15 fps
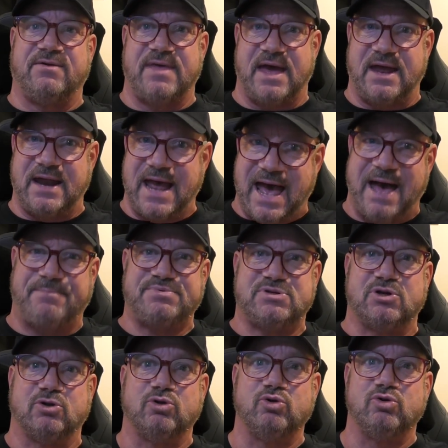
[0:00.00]
of that.
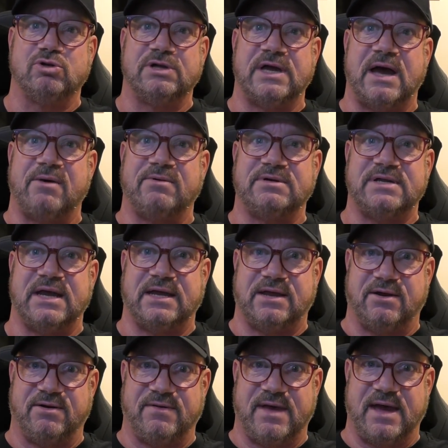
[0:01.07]
Absolutely, I would take
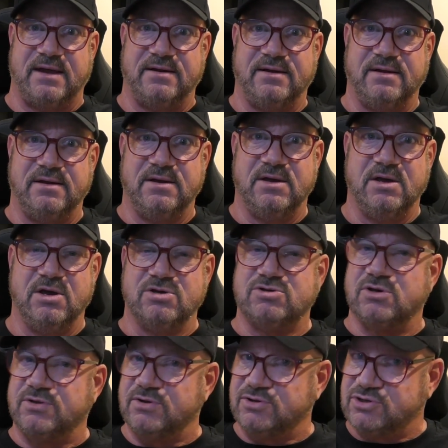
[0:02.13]
care of that.
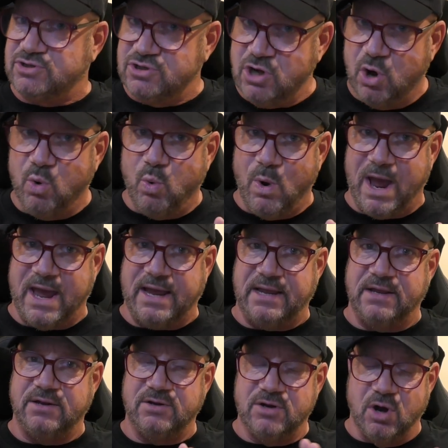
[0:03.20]
So there's no
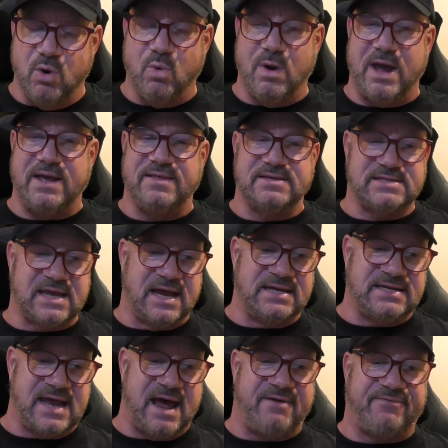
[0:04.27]
way, no way this guy
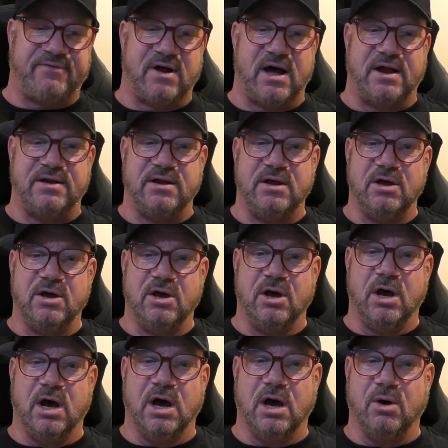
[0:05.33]
Daffron
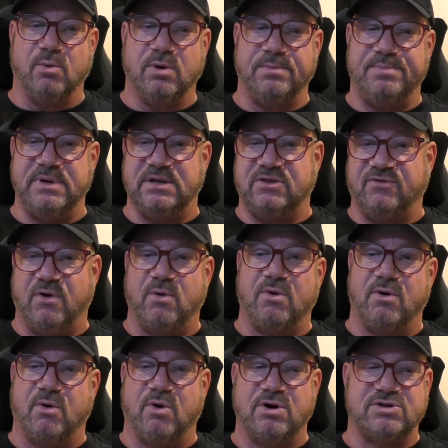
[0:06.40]
uh, would be
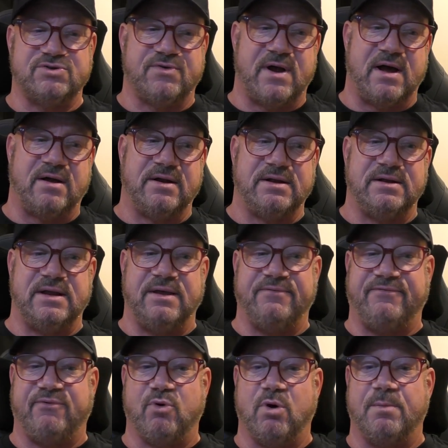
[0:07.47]
throwing orders around and a
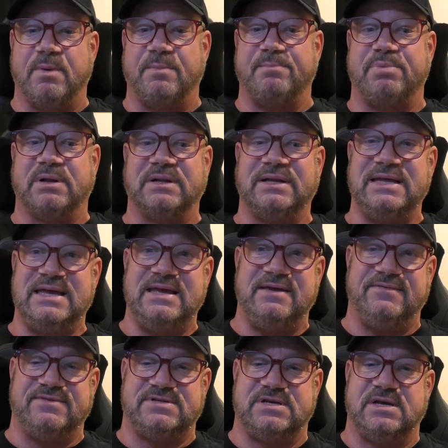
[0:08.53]
former
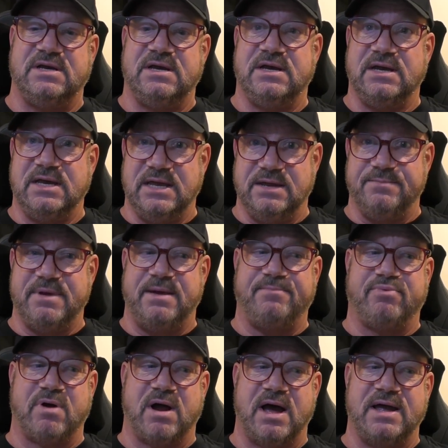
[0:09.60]
believes
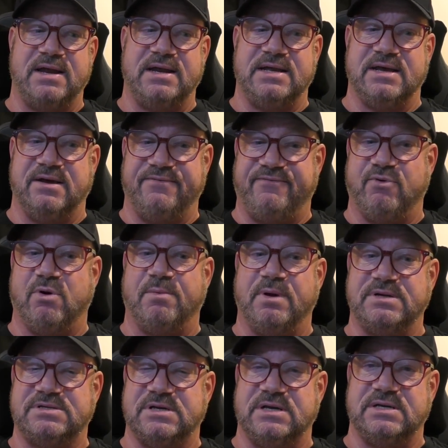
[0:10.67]
inmate Brian, a
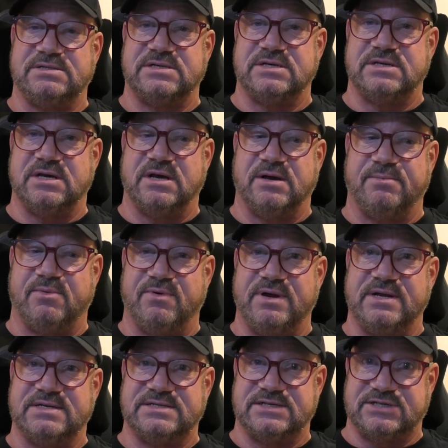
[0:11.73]
former is a
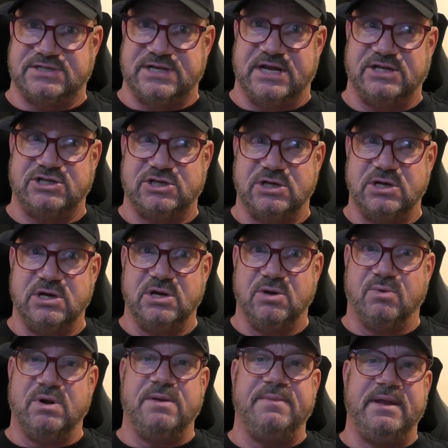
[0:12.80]
Marine is a snitch.
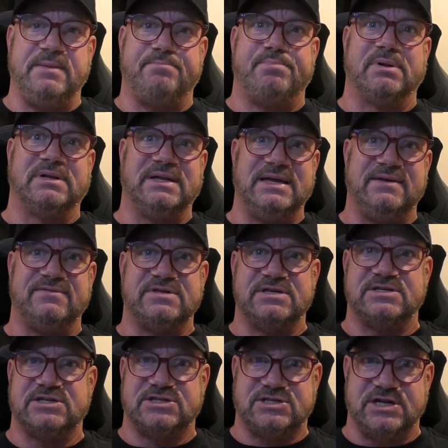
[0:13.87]
What do you mean he believes
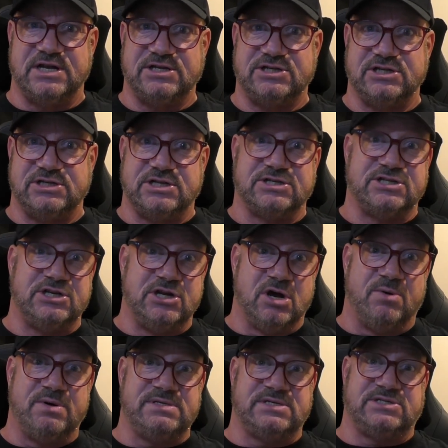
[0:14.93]
he's a snitch? Does he
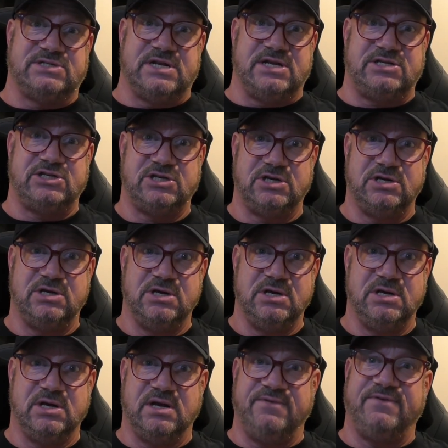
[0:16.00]
know he's a snitch?
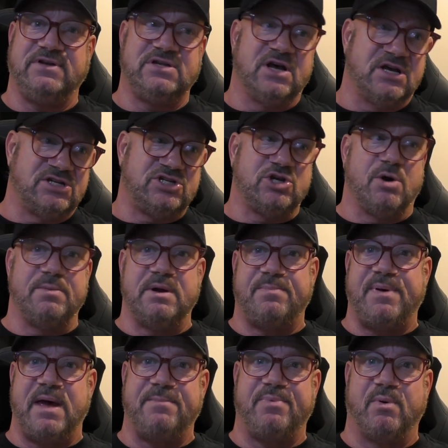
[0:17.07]
And if he does, show me the
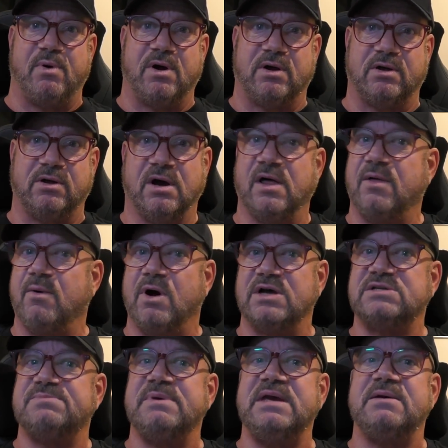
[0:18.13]
paperwork.
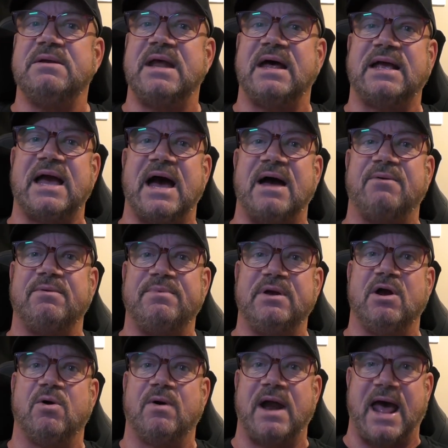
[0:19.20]
Otherwise, me and that guy would be
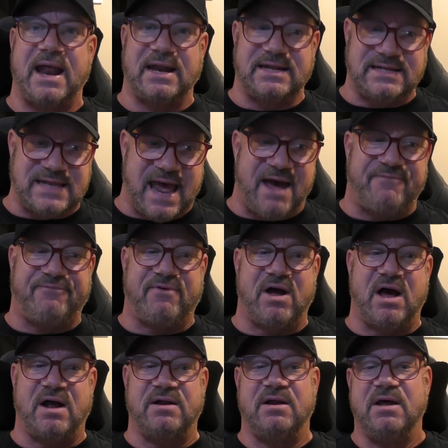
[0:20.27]
going at it.
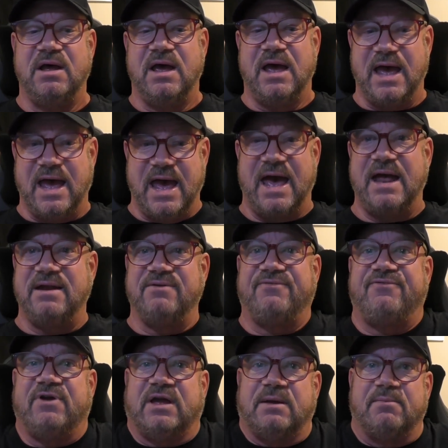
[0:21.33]
Daffron and the
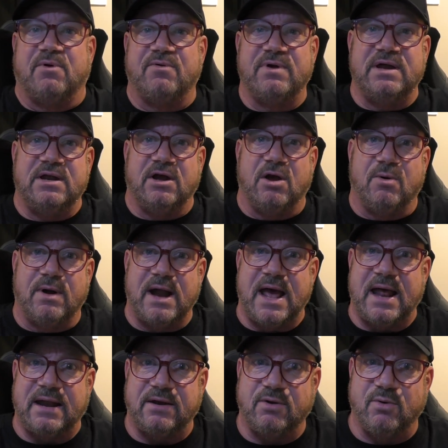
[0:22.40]
freaking Marine are going
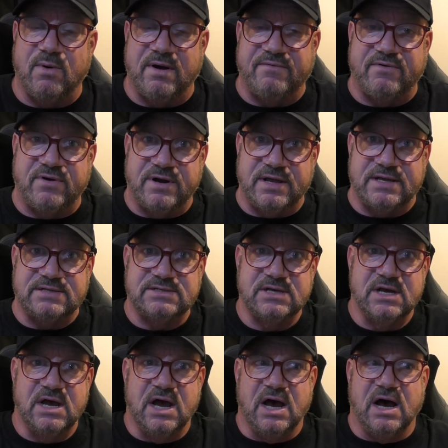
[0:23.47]
at it, whoever it is.
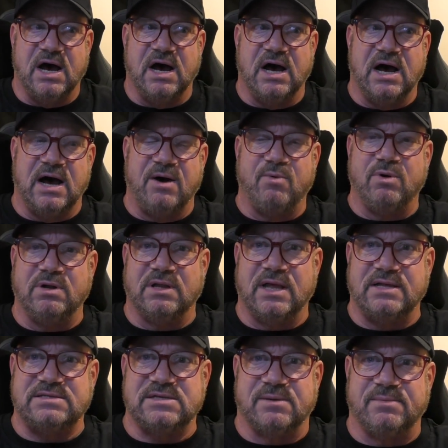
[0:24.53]
Uh, I wouldn't
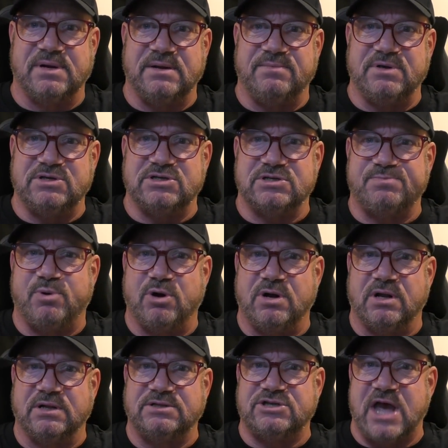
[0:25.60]
let somebody be just
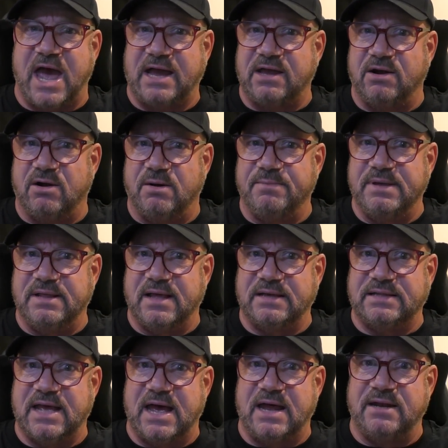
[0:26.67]
putting a jacket on me
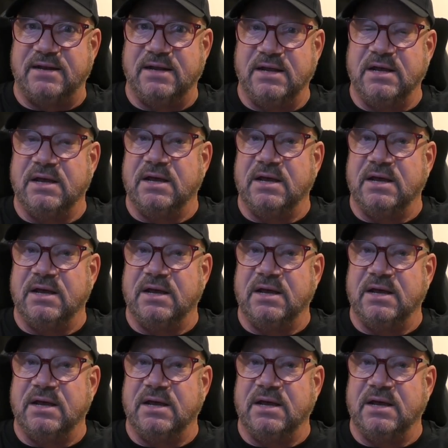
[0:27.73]
like that.